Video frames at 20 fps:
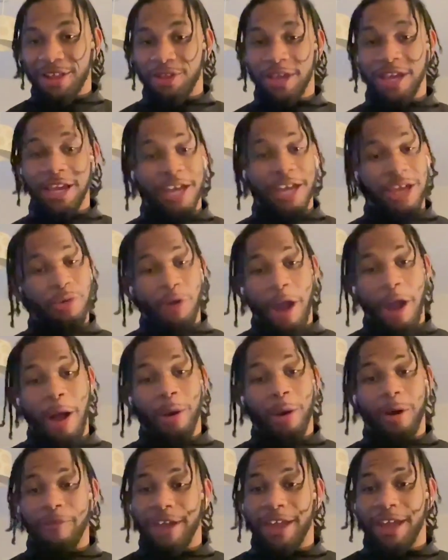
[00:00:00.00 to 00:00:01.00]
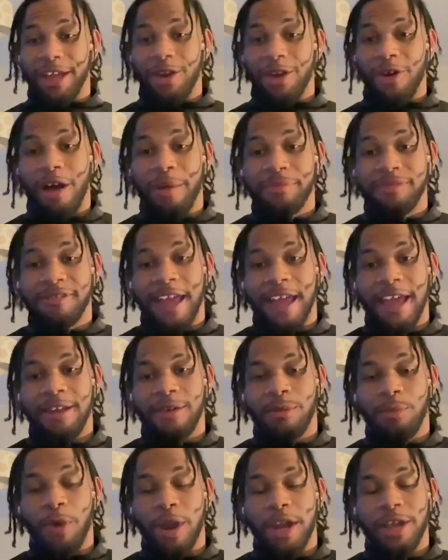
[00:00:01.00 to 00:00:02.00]
he grew out of it. You know what I'm
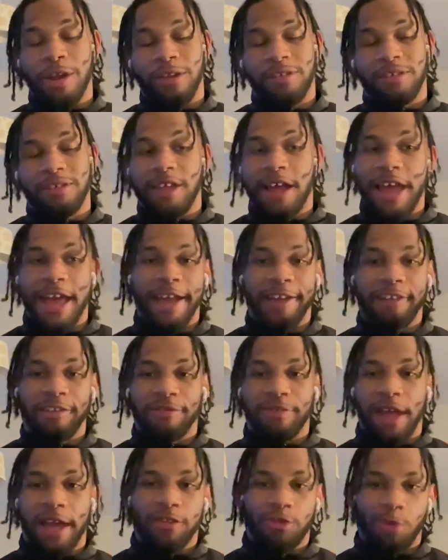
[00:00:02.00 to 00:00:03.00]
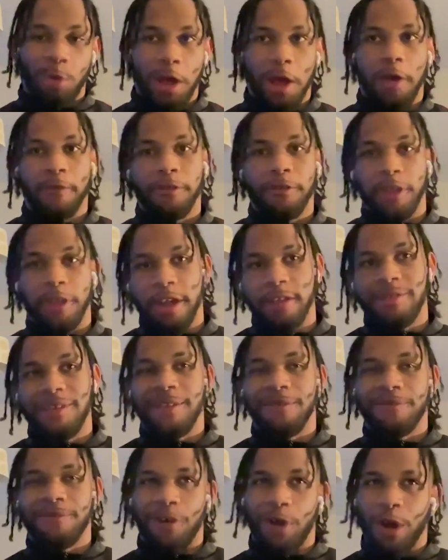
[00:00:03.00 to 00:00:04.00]
saying? When he got to that age of like 12,
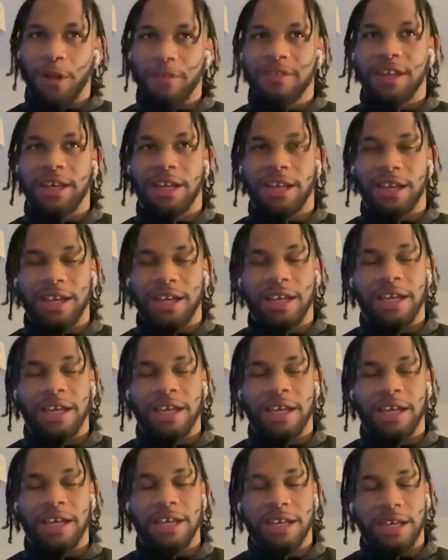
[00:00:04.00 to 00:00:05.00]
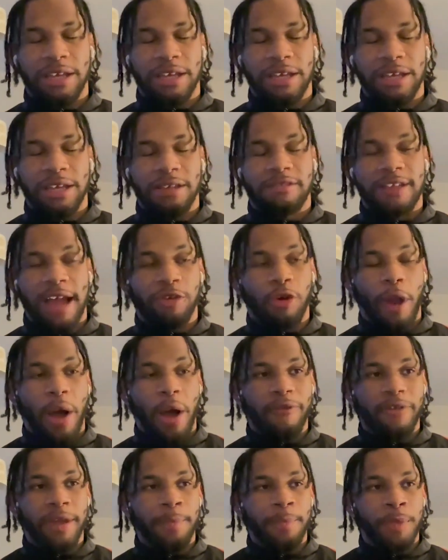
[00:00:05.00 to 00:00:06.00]
13, 14, he started to
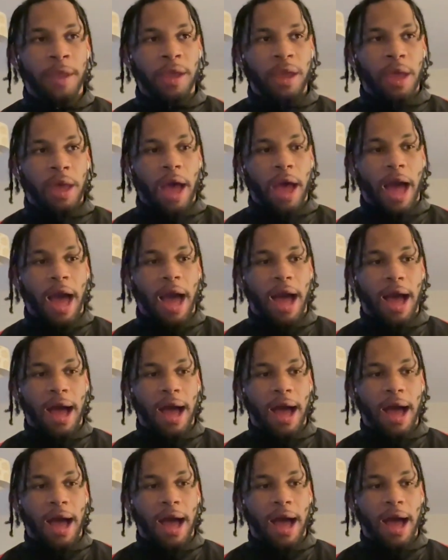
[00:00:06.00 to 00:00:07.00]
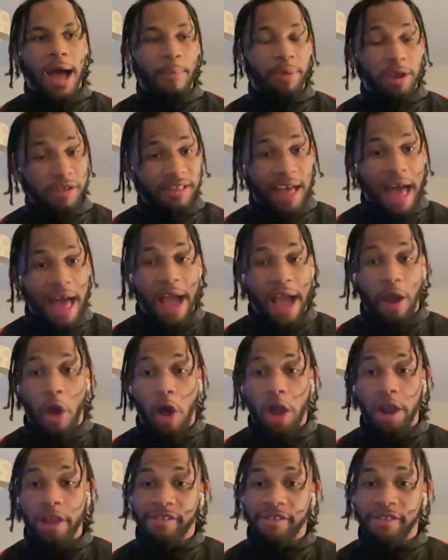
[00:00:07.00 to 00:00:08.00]
grow out of it. And because of
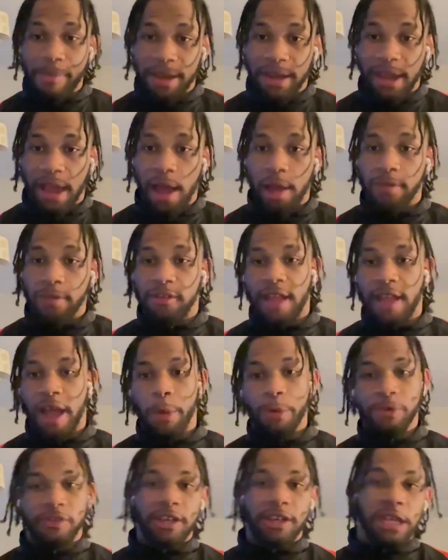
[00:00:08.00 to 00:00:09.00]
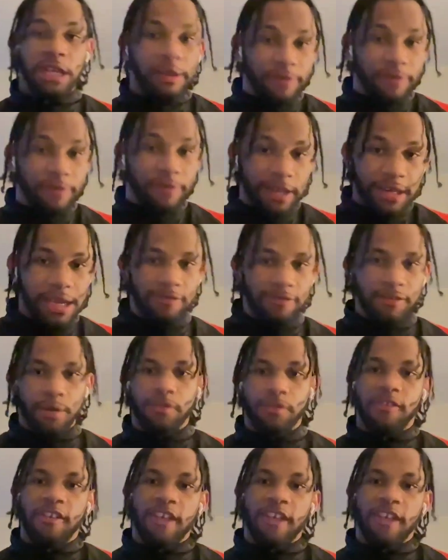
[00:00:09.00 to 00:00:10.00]
that, I got all his hand-me-downs, and that was the
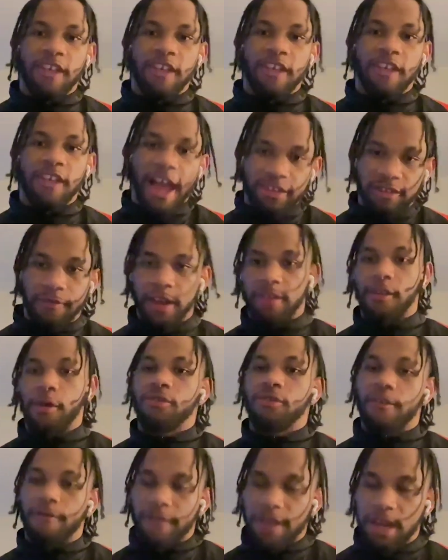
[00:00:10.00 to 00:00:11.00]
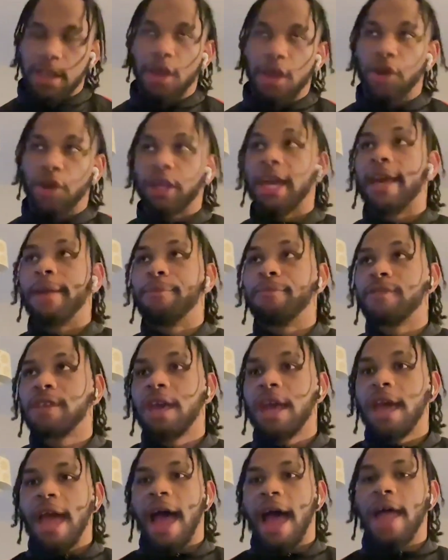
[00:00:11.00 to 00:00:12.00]
DVDs, it was the action figures, it was the video
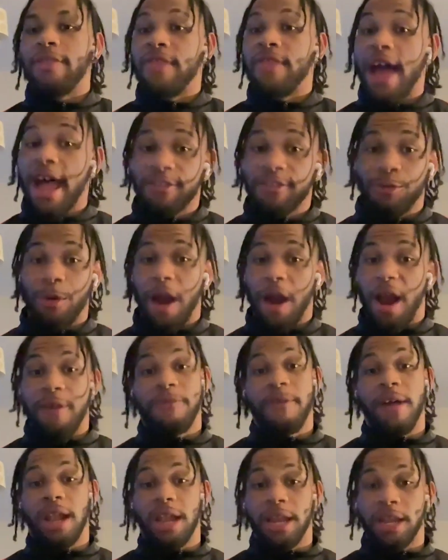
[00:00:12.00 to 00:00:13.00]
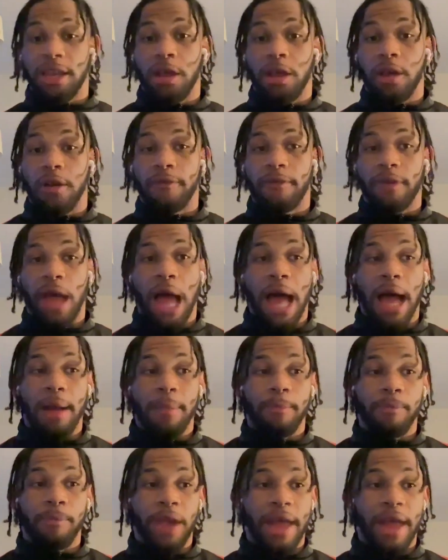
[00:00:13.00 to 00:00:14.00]
games. And that's where I fell in love.
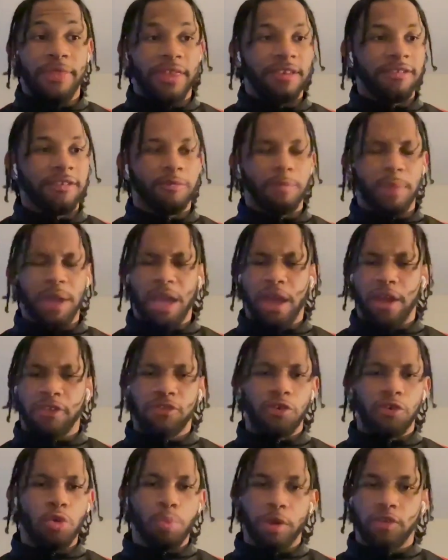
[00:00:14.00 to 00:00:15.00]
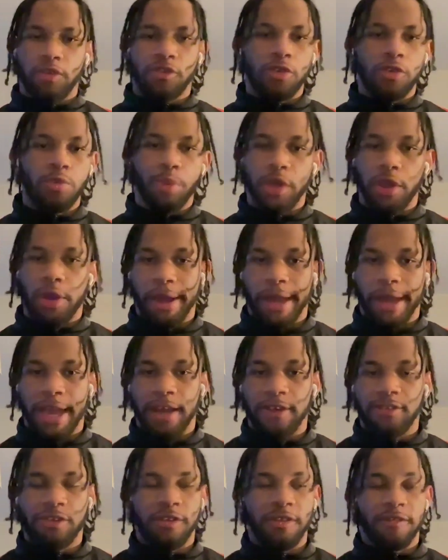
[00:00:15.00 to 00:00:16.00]
And this is me at a super, super
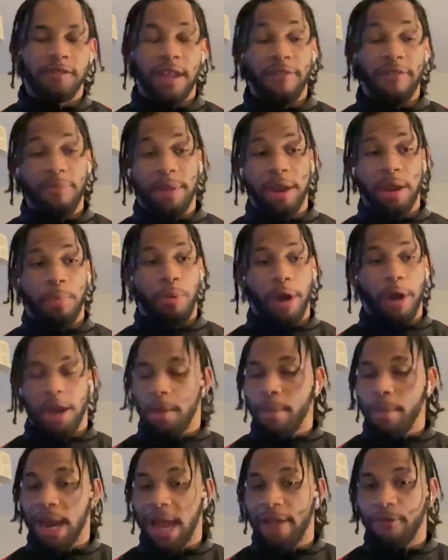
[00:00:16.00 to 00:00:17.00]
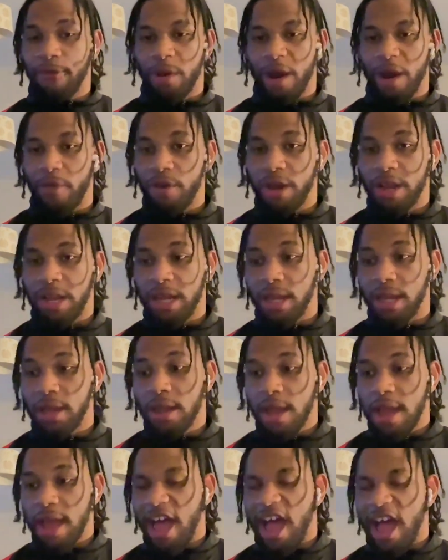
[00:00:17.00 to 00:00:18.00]
young age. So there's never been a point in my life where I
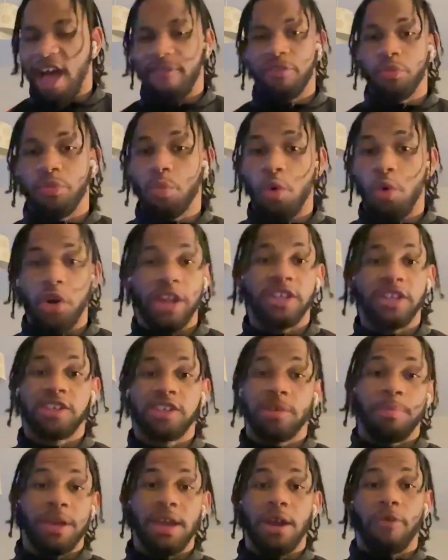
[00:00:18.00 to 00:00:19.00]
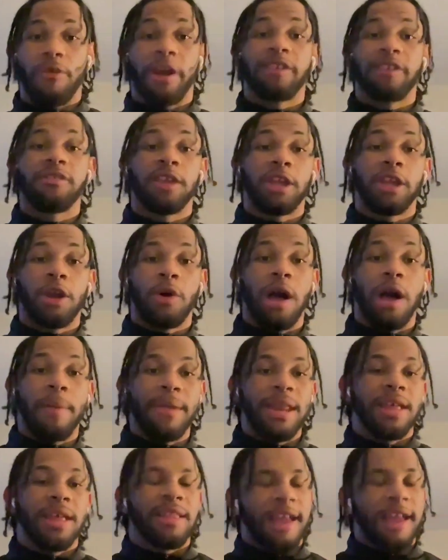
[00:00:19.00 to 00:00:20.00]
really haven't wanted to be a wrestler, you
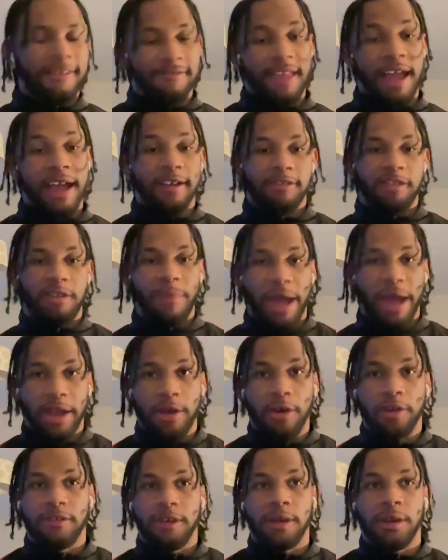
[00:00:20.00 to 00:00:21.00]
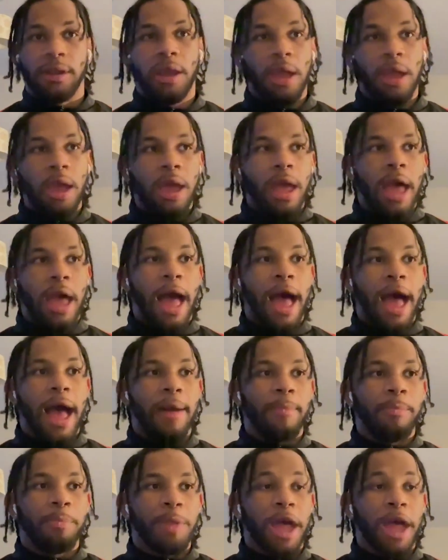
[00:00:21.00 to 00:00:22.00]
know what I mean? And that's thanks to my cousin.
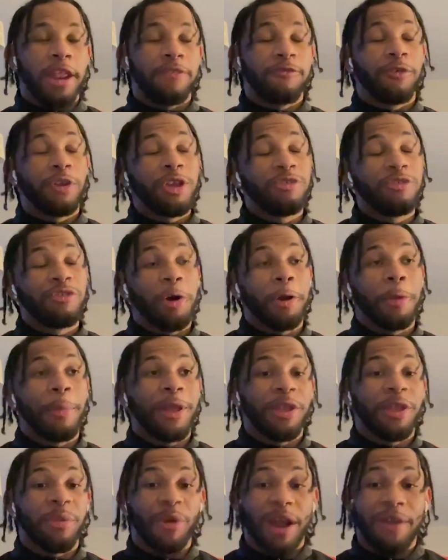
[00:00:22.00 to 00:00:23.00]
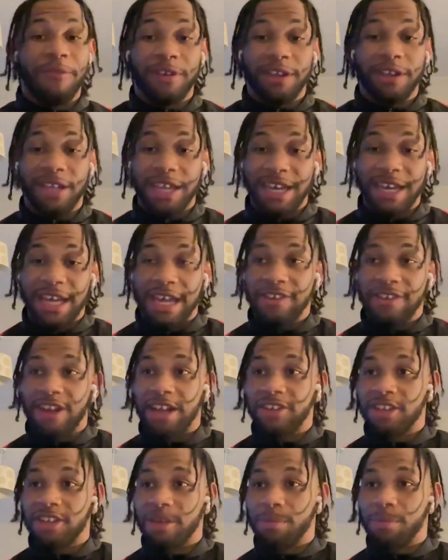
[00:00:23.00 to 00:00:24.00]
And it's funny you talk about the Bradford
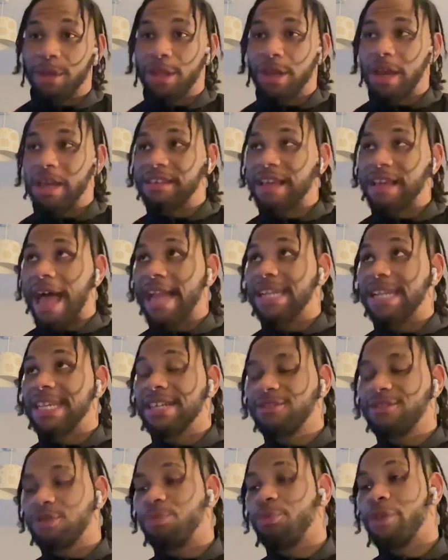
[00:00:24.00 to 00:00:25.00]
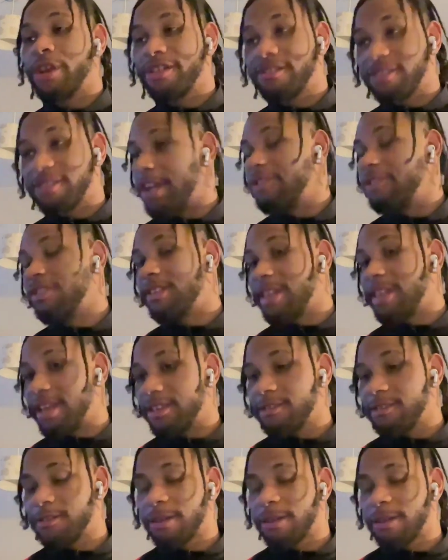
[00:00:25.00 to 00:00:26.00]
lineage, actually, because I did some research
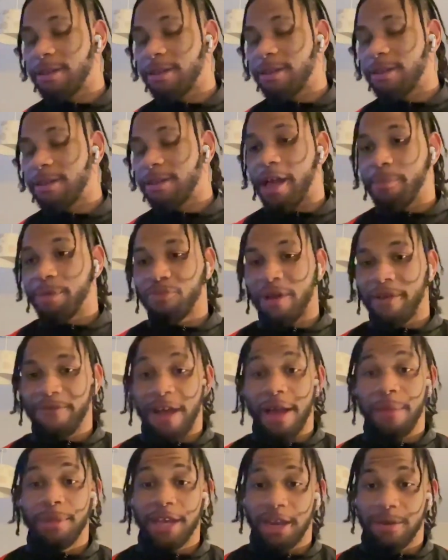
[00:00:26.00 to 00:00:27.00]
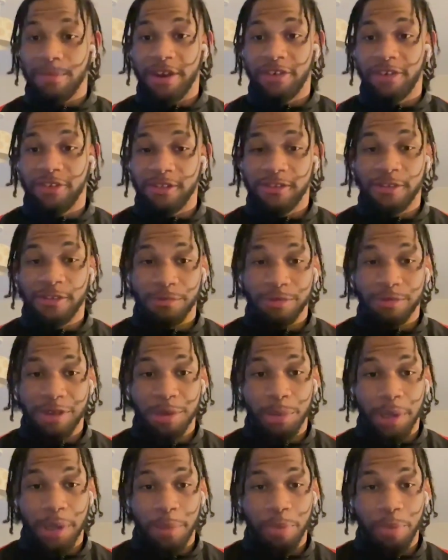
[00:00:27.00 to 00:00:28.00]
in this because my family had mentioned
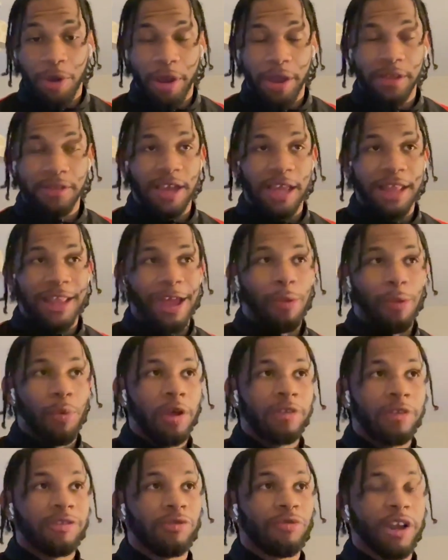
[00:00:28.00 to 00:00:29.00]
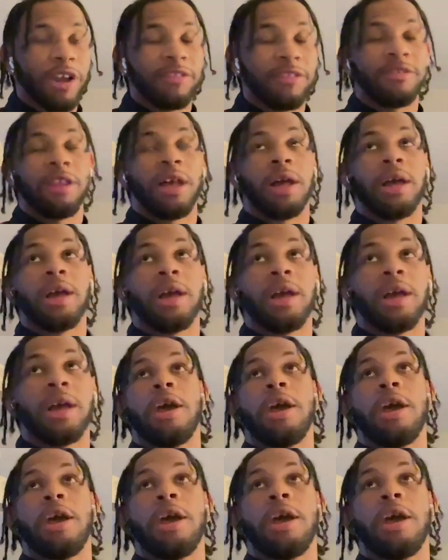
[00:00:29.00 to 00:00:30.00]
some similar points. And there was a wrestler
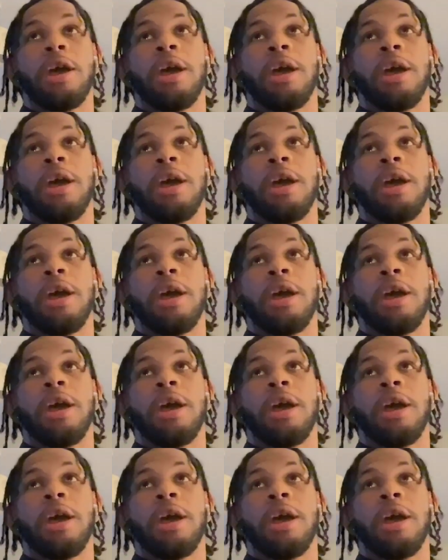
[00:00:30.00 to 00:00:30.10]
